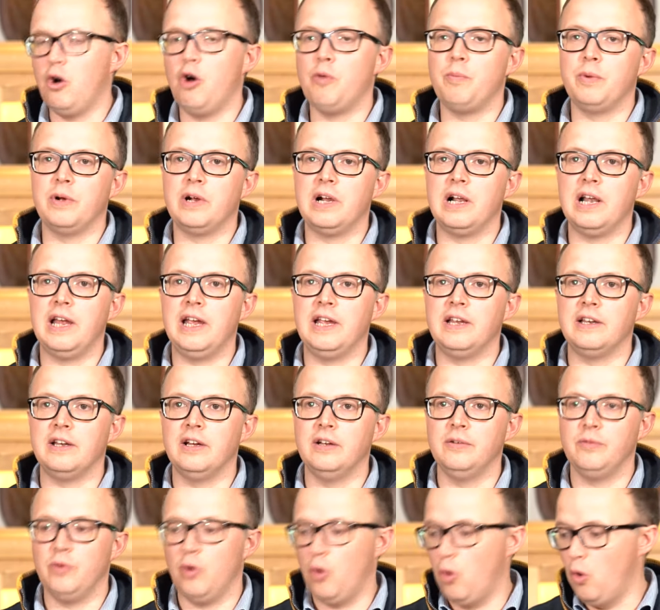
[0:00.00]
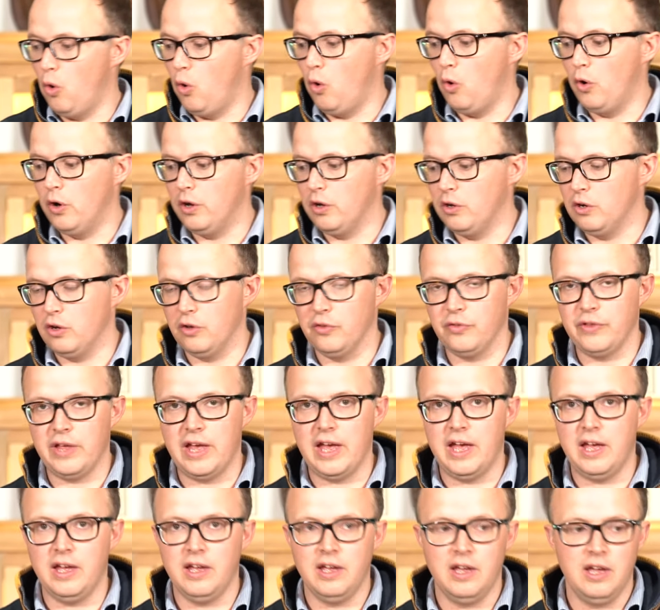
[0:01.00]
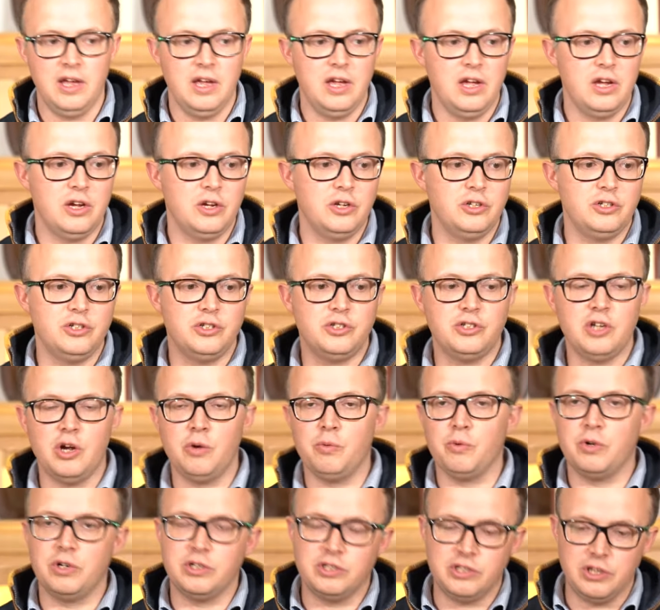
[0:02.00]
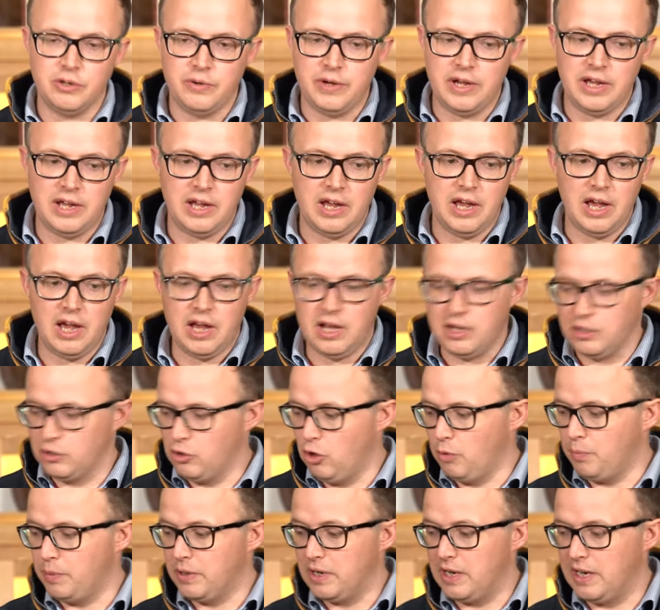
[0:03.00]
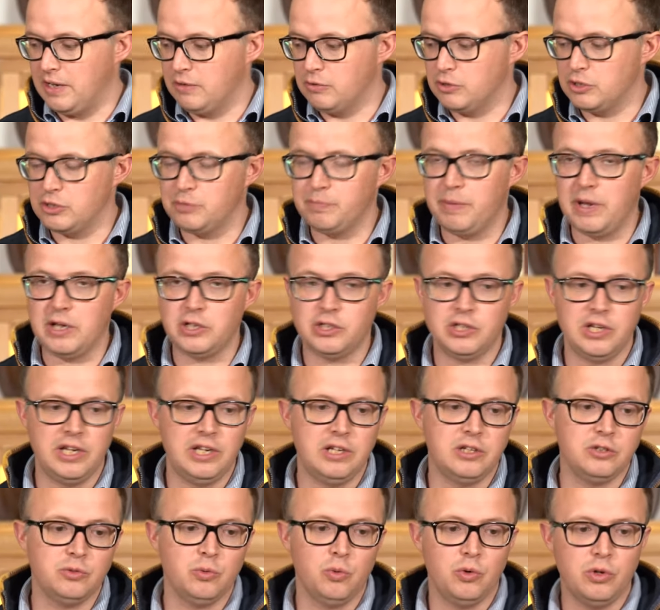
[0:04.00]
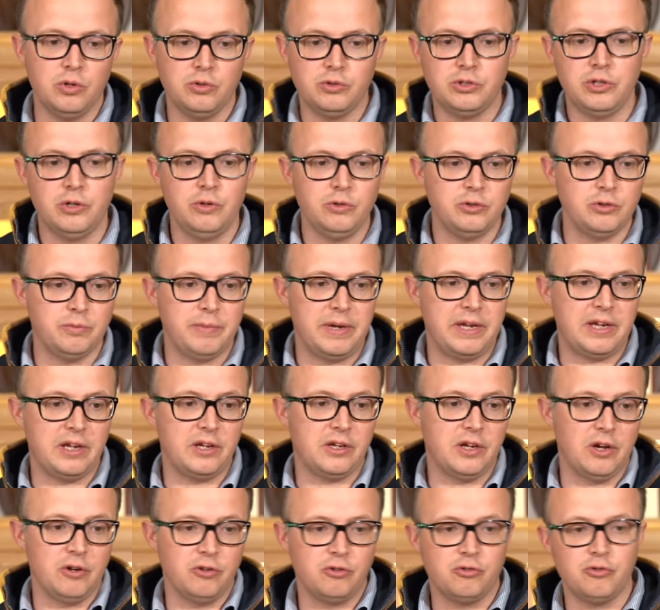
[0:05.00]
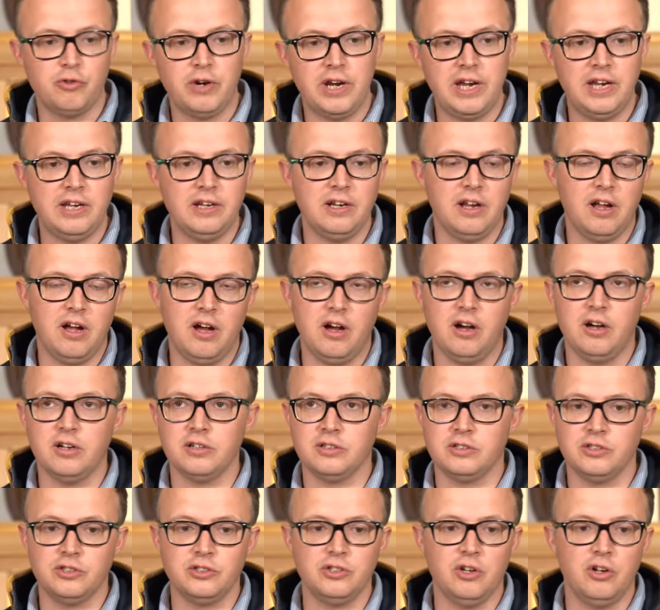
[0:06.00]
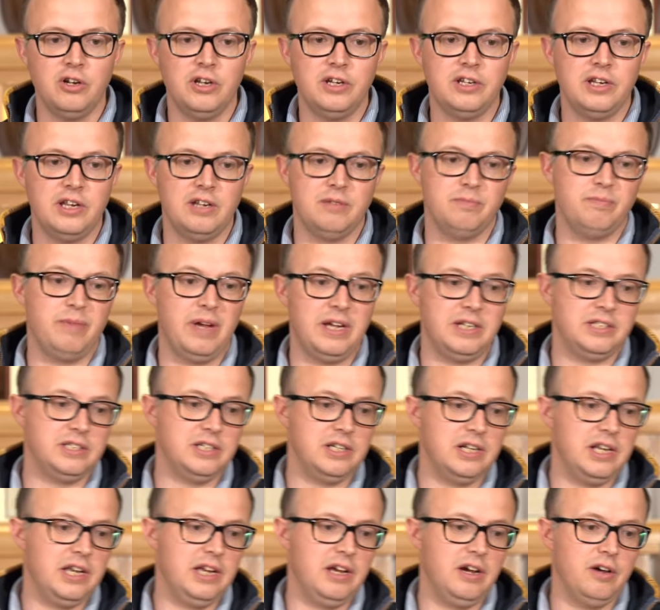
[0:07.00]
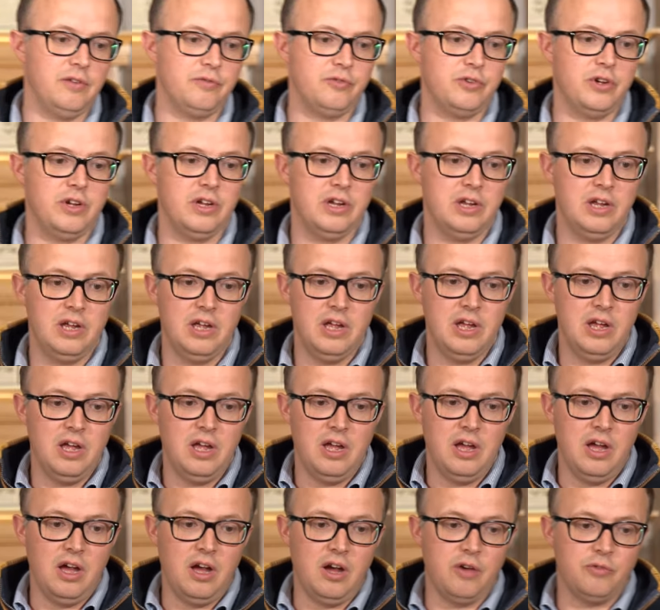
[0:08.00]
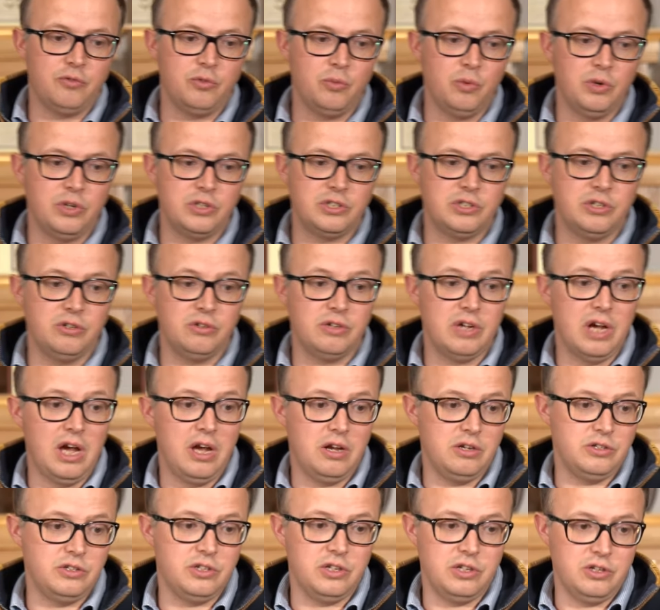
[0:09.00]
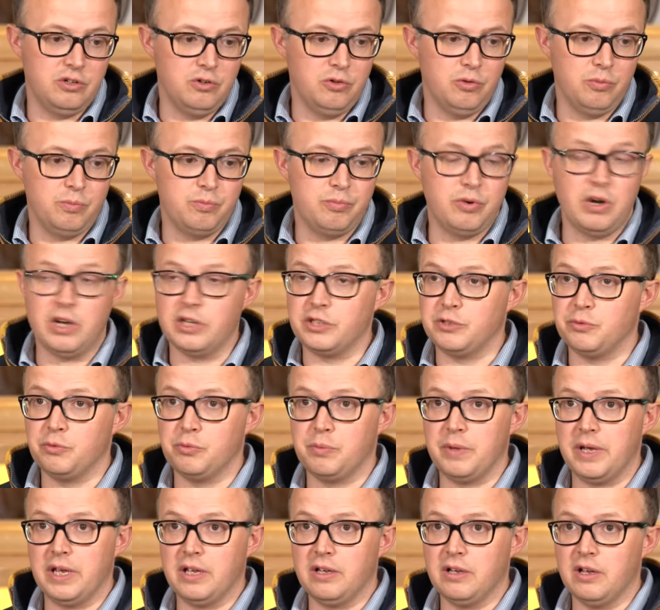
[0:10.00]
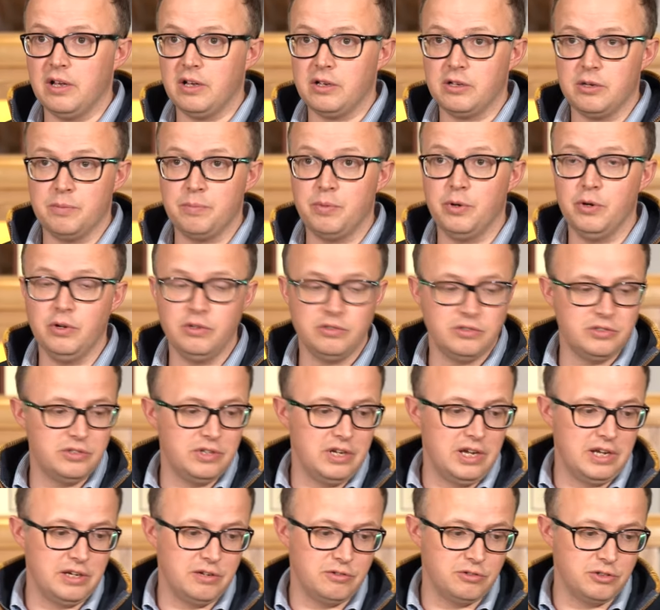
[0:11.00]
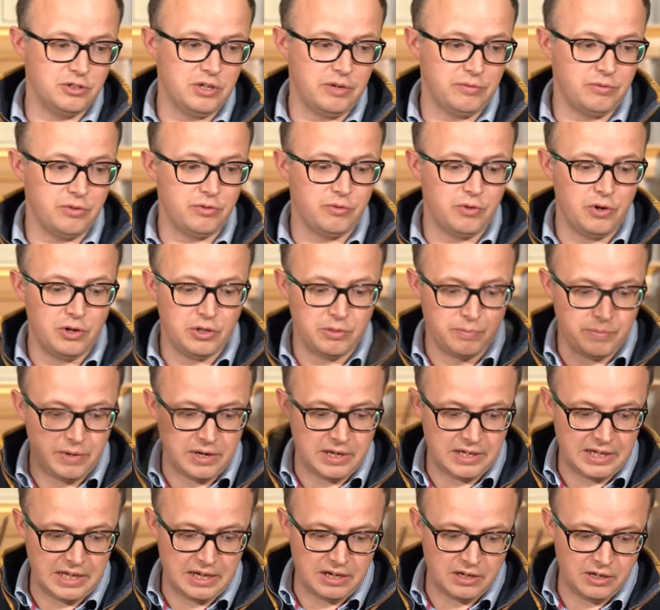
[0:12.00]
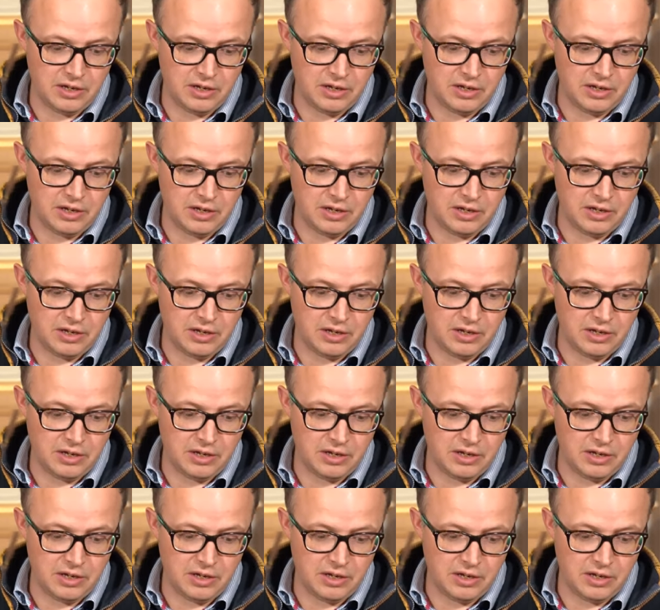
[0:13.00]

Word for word: copper cleaner or oil on there, you just don't want to do it. Uh, copper cleaner especially, because what it'll do is it'll make it go green, hard and solid, and basically after, after one or two goes, your brush will be kaput, and you'll just have to throw it in the bin and get